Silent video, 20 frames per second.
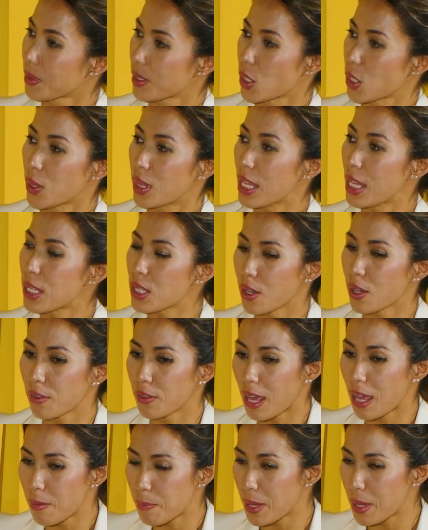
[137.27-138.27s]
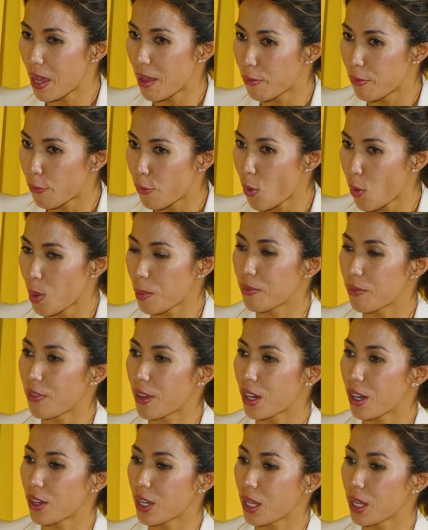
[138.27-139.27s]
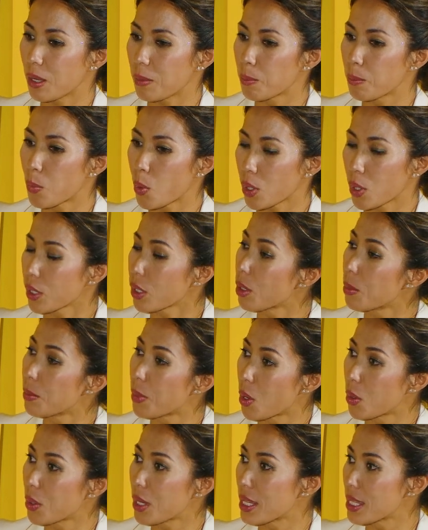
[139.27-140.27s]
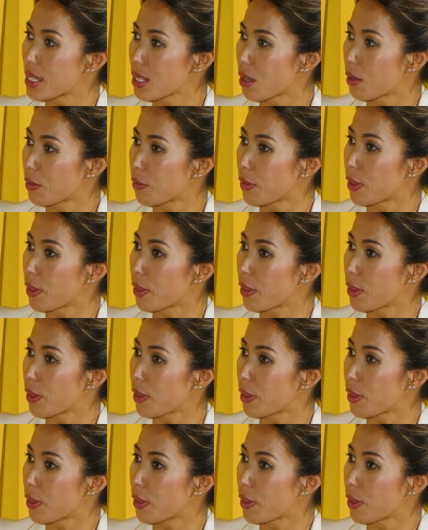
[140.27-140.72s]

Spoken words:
So these have formed very important components of